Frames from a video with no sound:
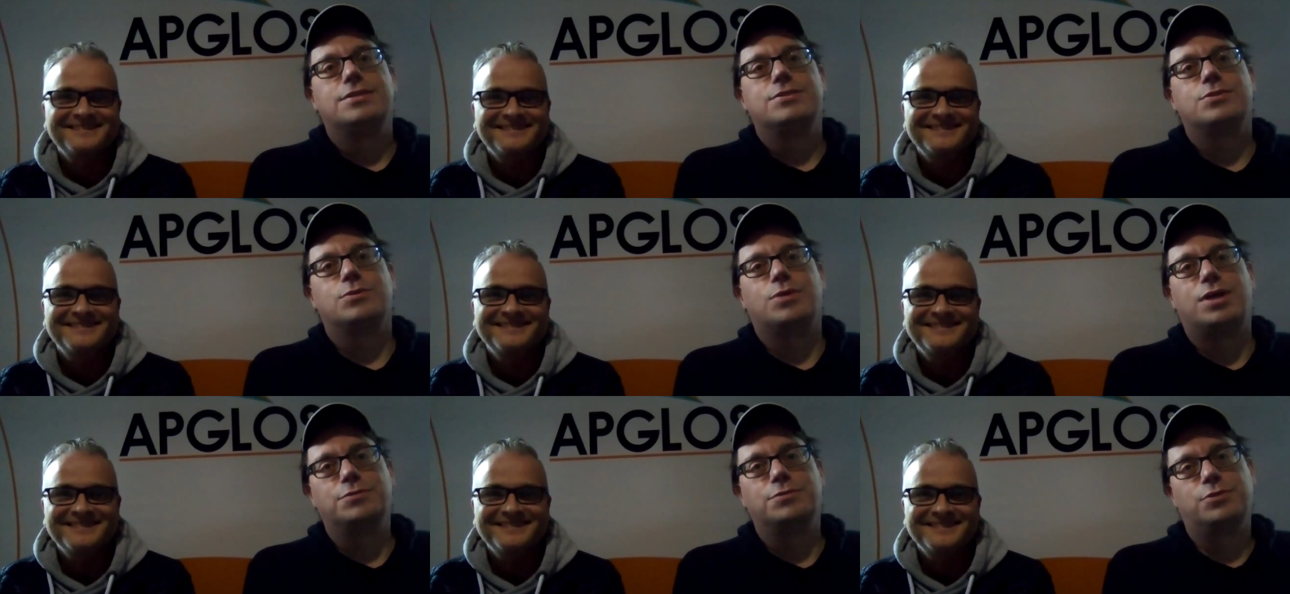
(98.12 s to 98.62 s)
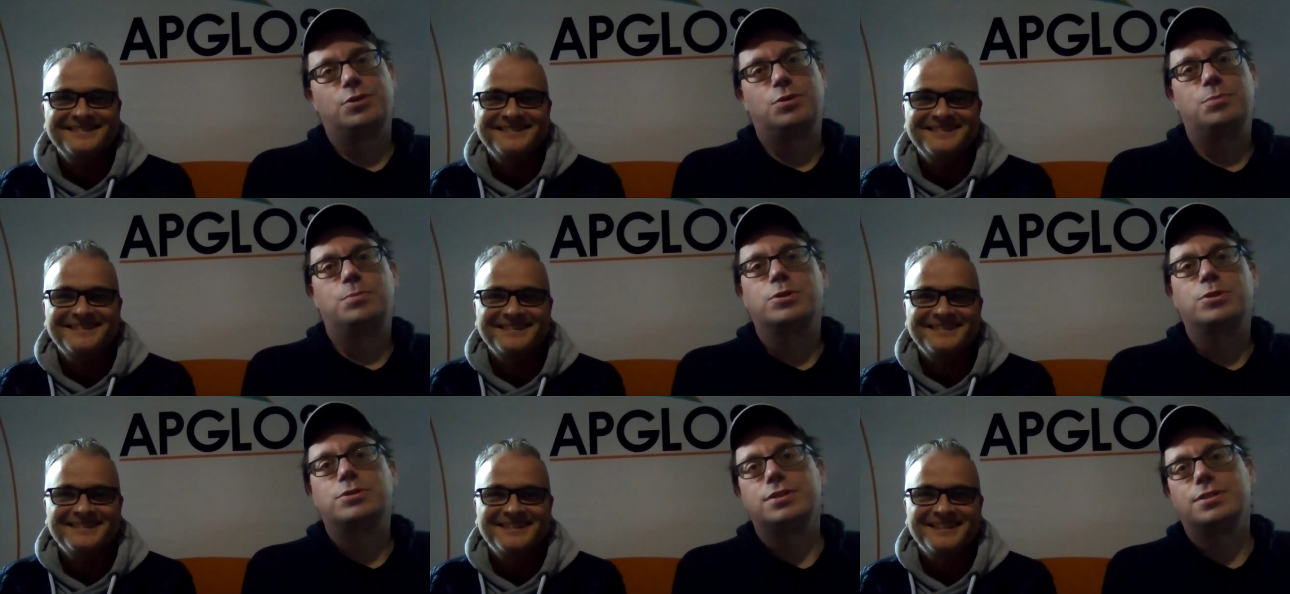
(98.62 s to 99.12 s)
Speaker 1: So after
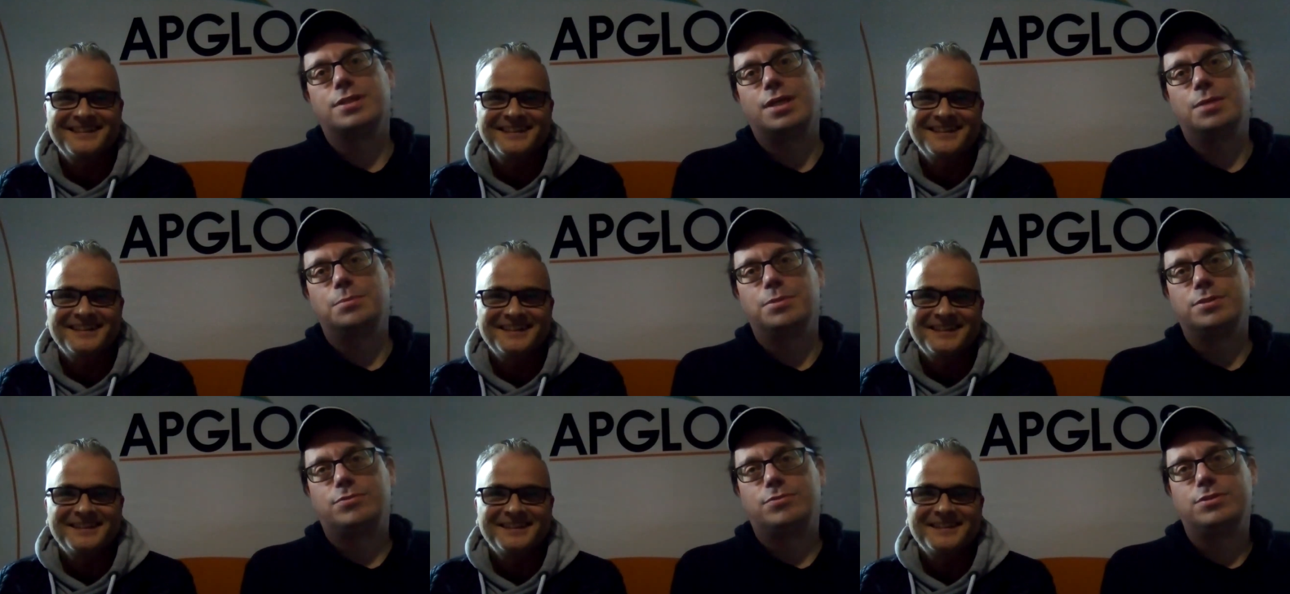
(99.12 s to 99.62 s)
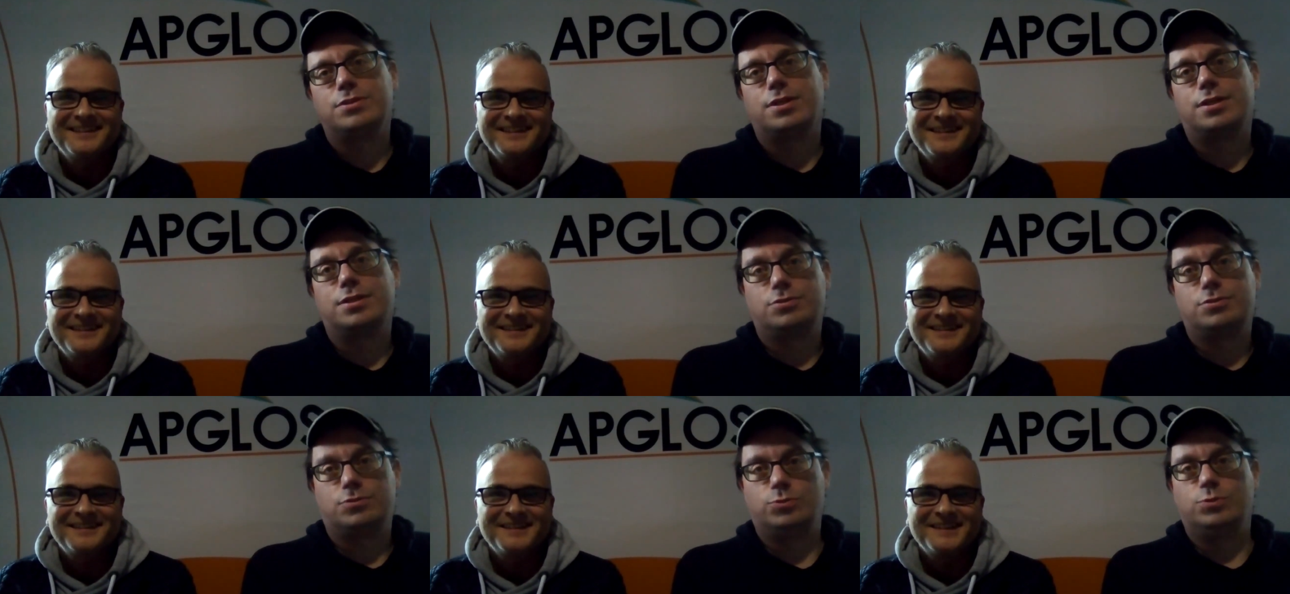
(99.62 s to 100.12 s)
unboxing Emlid Reach
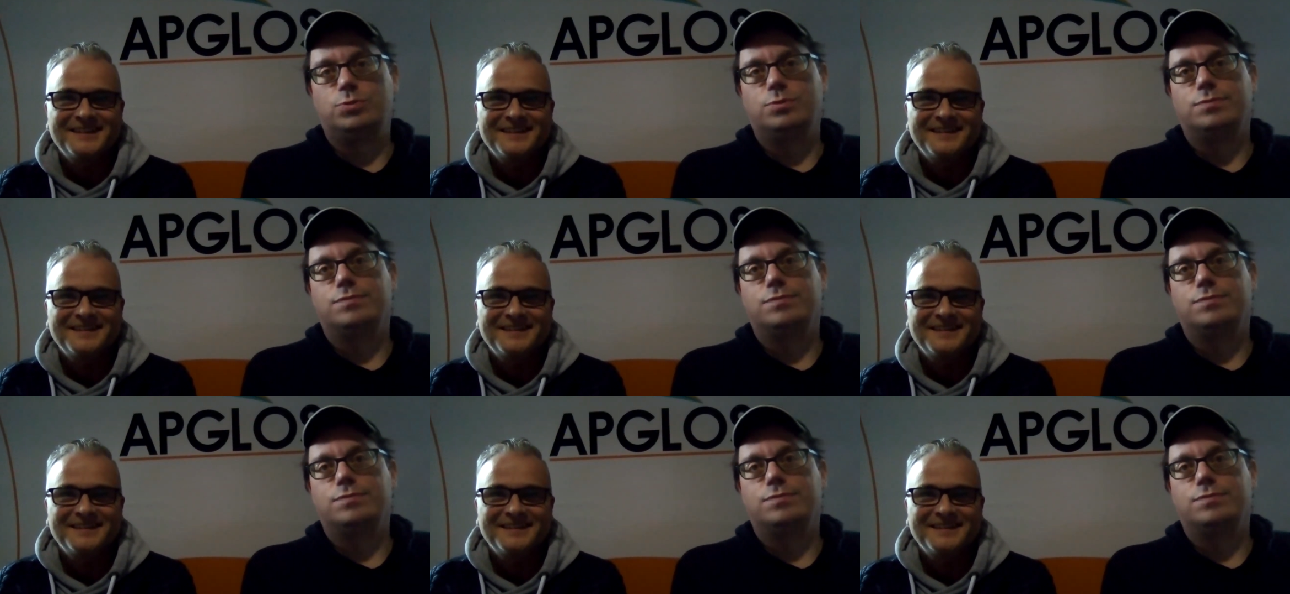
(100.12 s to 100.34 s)
R S two,